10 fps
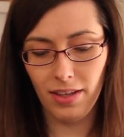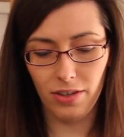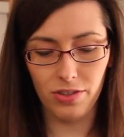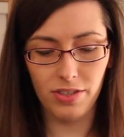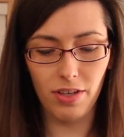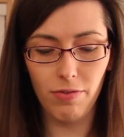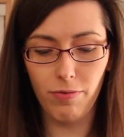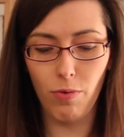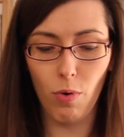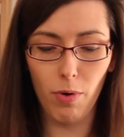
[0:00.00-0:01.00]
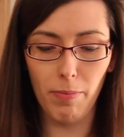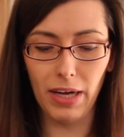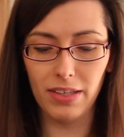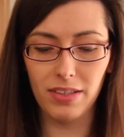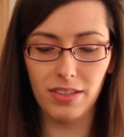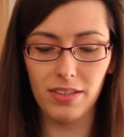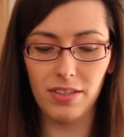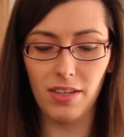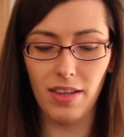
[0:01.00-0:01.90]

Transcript: There's still four buttons